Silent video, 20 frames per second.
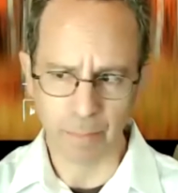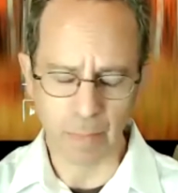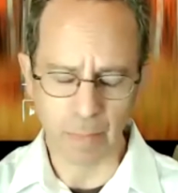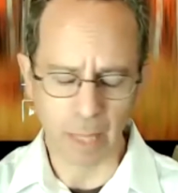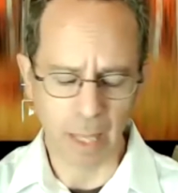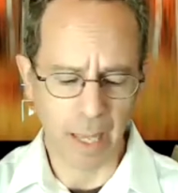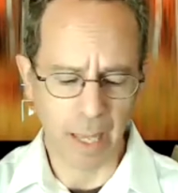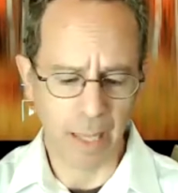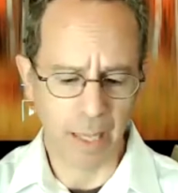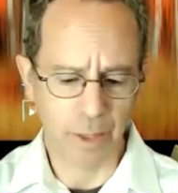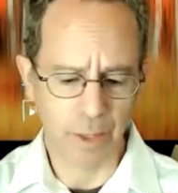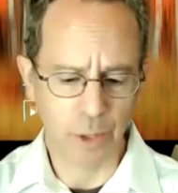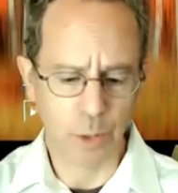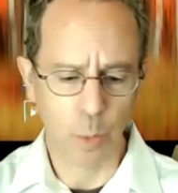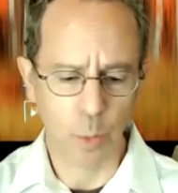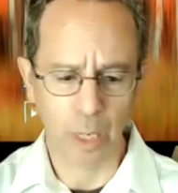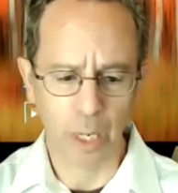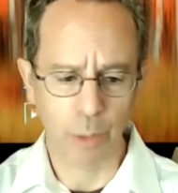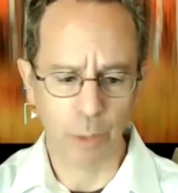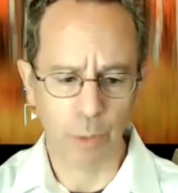And so what I
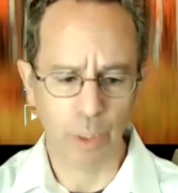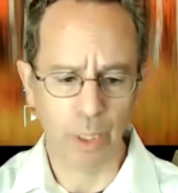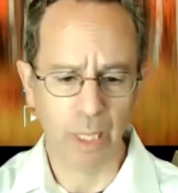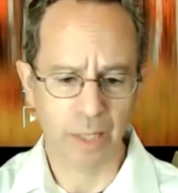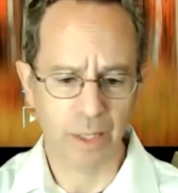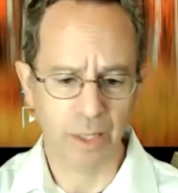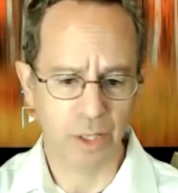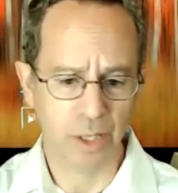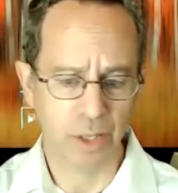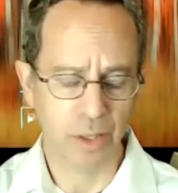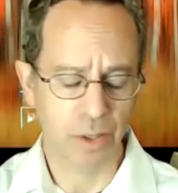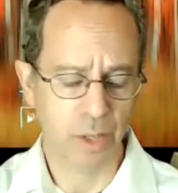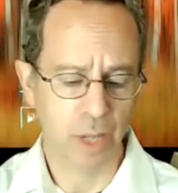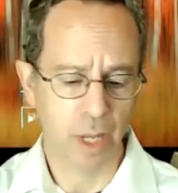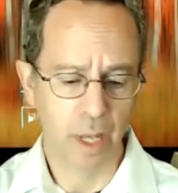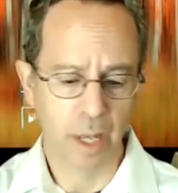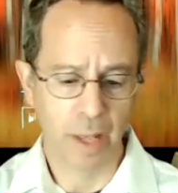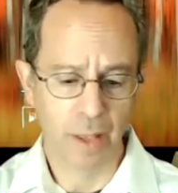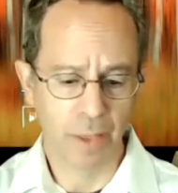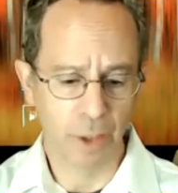realize is
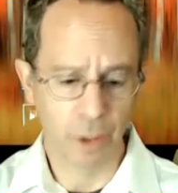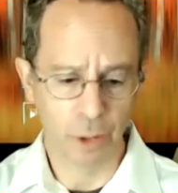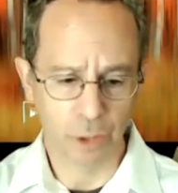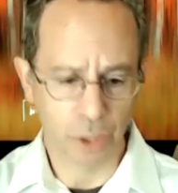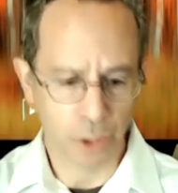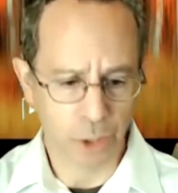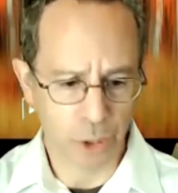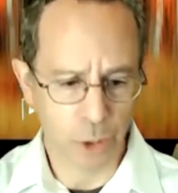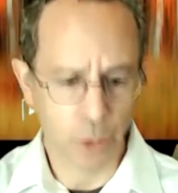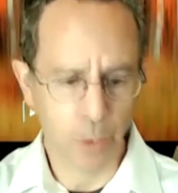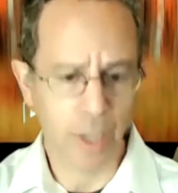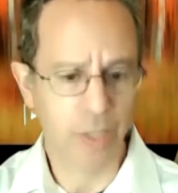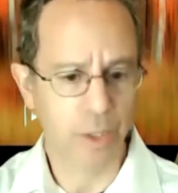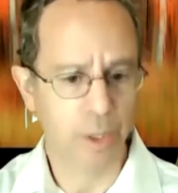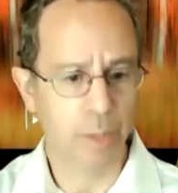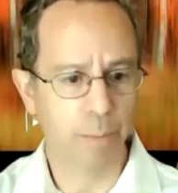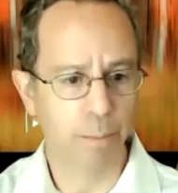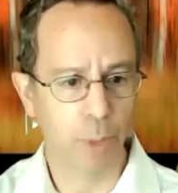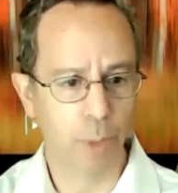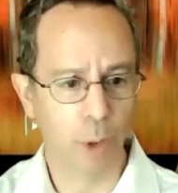there's a stress
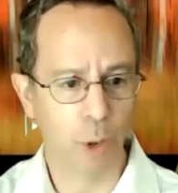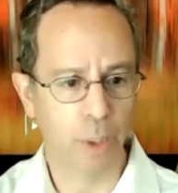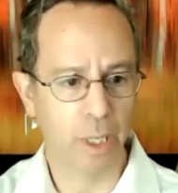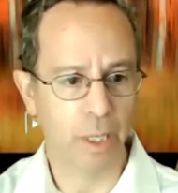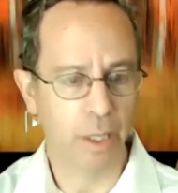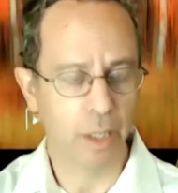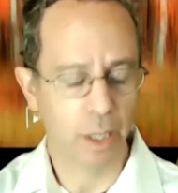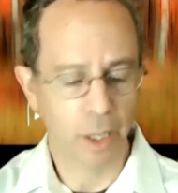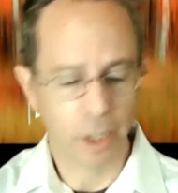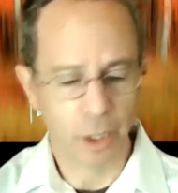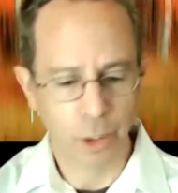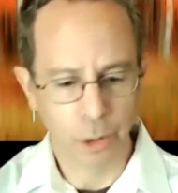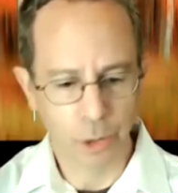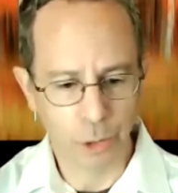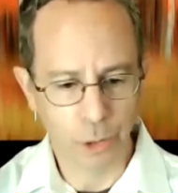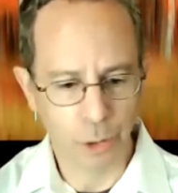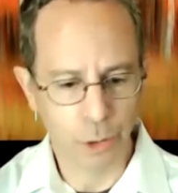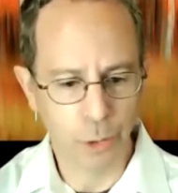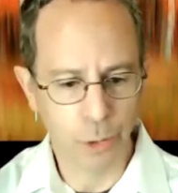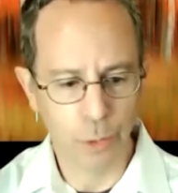component
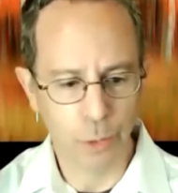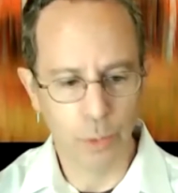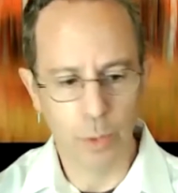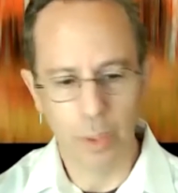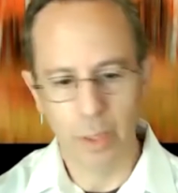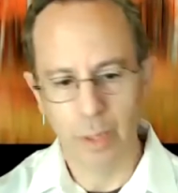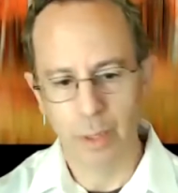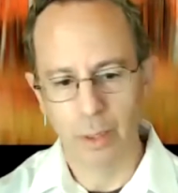to,